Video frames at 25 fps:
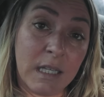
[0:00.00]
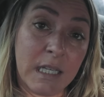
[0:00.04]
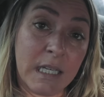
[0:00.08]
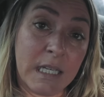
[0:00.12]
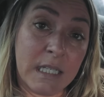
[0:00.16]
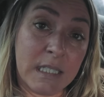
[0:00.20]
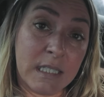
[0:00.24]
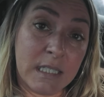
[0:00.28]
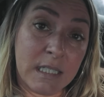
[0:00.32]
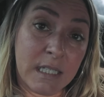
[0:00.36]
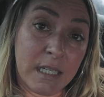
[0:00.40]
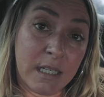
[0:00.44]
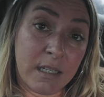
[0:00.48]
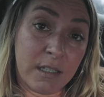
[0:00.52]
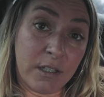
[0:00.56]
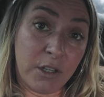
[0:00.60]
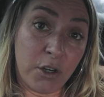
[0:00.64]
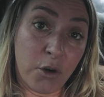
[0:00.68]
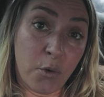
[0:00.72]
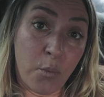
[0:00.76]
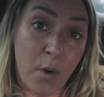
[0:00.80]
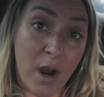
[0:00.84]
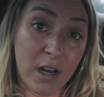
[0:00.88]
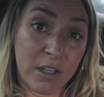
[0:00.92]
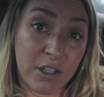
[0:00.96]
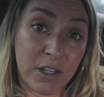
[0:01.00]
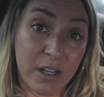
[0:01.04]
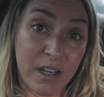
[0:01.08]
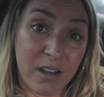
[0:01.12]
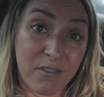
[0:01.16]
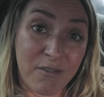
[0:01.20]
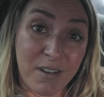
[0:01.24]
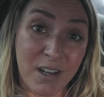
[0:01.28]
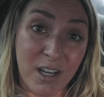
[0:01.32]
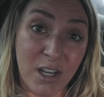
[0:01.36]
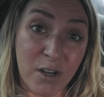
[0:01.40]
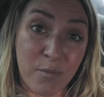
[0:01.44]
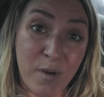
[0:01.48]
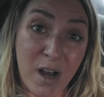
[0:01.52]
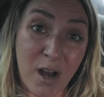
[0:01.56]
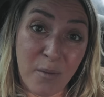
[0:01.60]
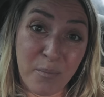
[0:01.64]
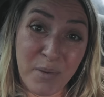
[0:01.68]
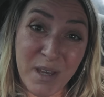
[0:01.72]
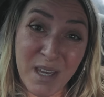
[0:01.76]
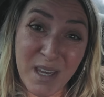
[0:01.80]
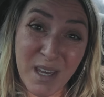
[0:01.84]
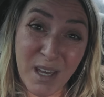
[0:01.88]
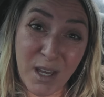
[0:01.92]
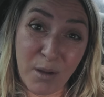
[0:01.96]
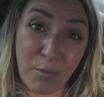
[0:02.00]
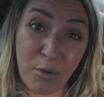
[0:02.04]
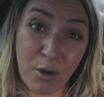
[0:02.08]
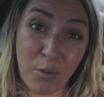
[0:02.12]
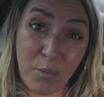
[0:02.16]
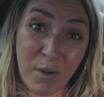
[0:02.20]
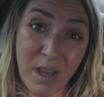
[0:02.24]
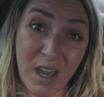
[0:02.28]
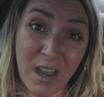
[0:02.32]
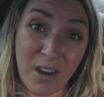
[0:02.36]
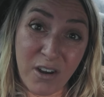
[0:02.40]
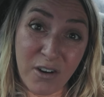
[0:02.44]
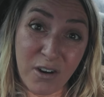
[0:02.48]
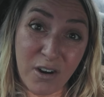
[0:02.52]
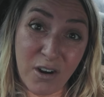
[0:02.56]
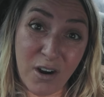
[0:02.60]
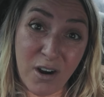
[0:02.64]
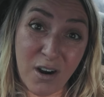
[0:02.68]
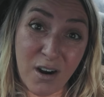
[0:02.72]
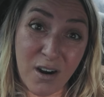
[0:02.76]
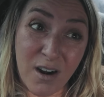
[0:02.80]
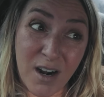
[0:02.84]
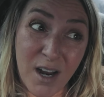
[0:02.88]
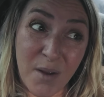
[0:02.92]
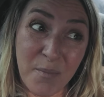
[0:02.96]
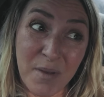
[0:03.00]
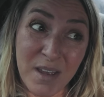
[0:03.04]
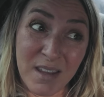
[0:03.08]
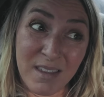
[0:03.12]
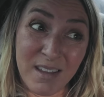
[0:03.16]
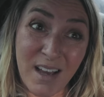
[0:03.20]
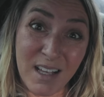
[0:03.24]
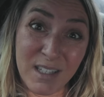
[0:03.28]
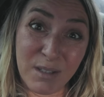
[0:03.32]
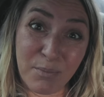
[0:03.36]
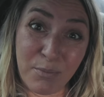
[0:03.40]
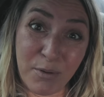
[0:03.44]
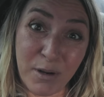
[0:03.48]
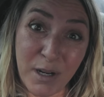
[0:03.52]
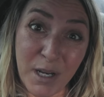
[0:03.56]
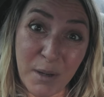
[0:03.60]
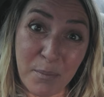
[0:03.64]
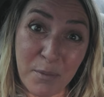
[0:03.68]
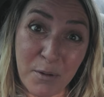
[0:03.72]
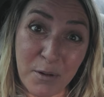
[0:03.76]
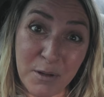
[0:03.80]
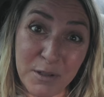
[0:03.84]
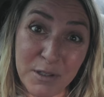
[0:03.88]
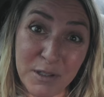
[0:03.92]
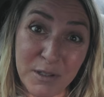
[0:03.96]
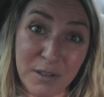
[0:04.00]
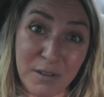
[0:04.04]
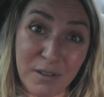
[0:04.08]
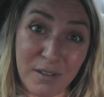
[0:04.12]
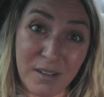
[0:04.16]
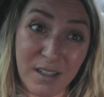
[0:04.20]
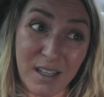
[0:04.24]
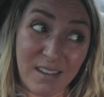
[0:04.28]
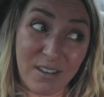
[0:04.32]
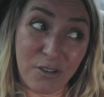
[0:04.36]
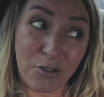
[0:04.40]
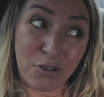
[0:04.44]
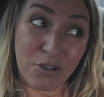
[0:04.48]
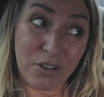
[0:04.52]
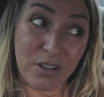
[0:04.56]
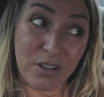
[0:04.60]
Listen, you're watching a video about peeing and pooping in your car. I mean, that's pretty personal. You